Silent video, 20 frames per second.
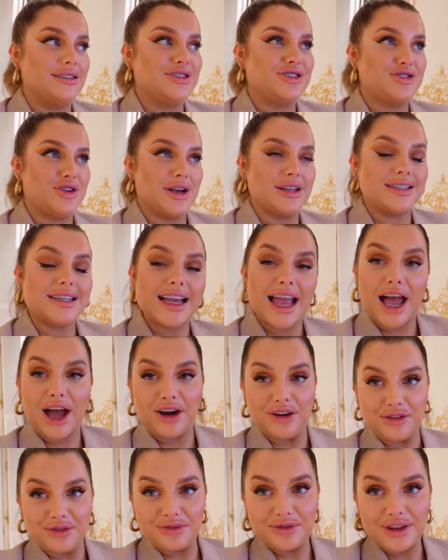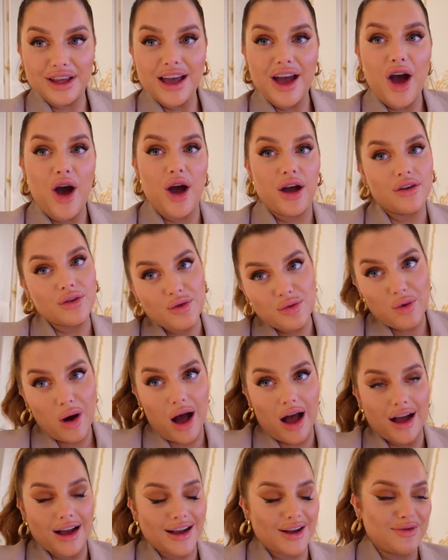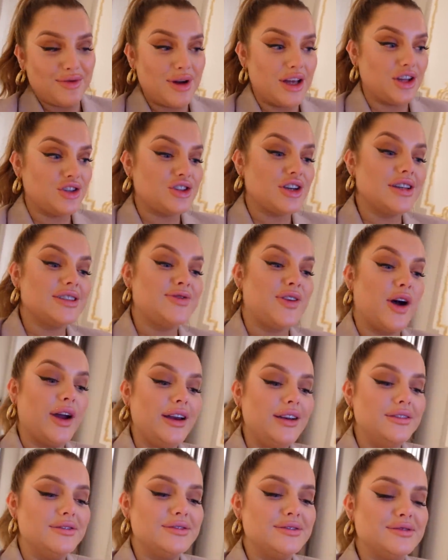stressing out over work, which is fine.